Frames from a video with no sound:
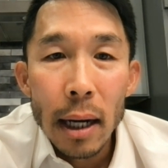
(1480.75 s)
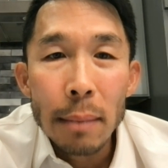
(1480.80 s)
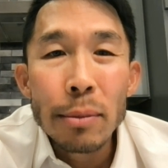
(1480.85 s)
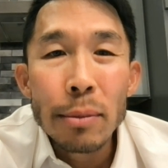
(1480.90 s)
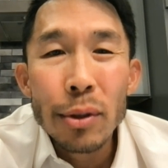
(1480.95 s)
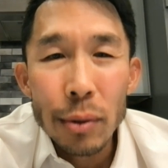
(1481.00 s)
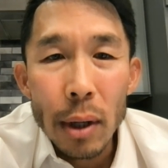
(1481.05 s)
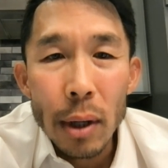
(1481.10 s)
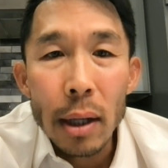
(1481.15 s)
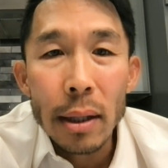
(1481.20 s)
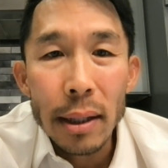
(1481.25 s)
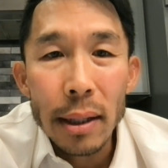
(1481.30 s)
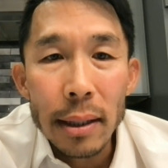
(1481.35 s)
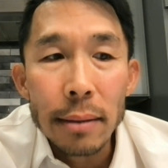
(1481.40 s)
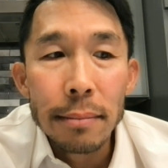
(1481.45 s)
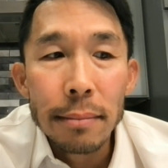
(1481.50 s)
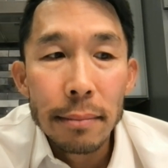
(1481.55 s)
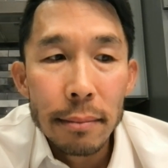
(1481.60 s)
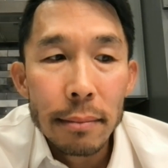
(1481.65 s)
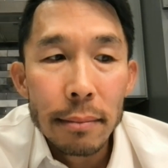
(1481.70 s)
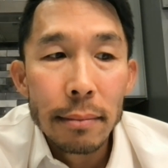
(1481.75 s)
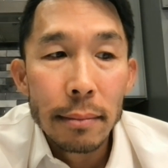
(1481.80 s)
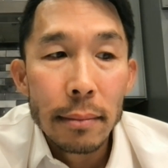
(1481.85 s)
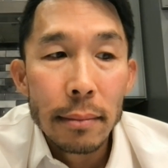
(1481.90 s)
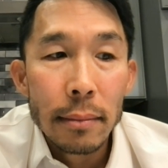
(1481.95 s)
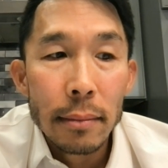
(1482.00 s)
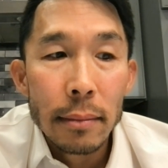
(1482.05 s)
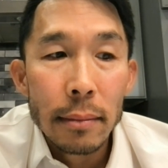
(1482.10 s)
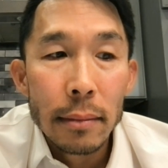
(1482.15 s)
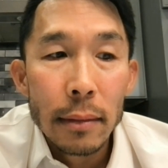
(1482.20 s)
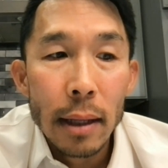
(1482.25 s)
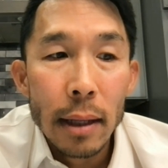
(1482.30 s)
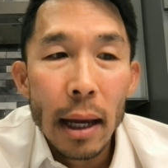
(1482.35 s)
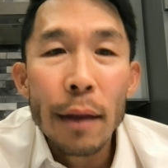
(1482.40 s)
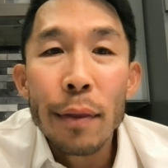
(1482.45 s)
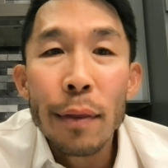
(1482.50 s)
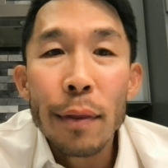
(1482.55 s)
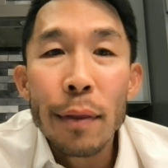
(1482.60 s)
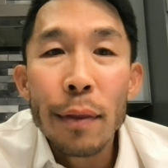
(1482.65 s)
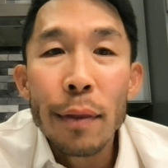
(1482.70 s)
I'm struggling,
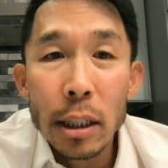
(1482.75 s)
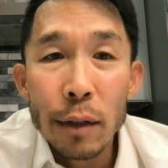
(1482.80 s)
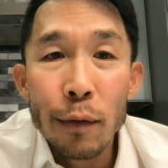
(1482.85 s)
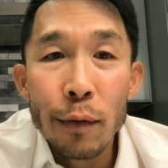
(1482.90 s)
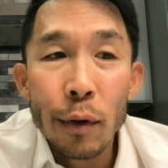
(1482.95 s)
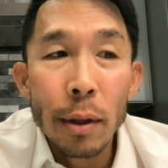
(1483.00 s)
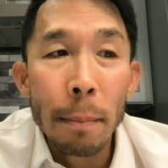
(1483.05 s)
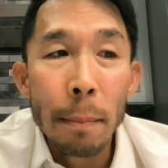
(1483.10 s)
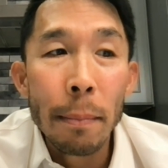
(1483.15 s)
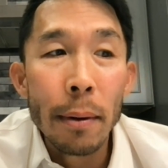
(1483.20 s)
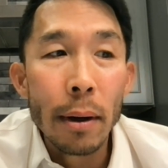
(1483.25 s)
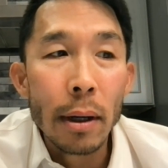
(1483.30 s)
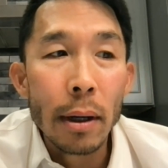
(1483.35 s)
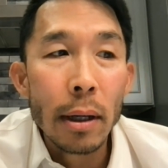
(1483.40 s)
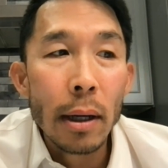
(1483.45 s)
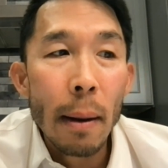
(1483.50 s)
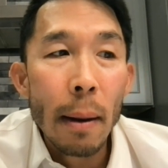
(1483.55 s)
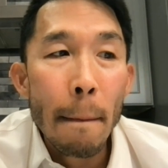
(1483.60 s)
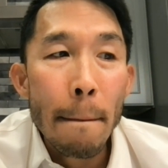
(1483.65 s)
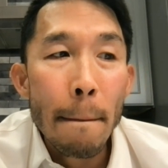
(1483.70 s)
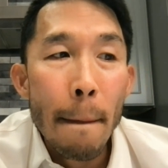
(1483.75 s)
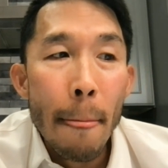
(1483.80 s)
and thanks us for the book.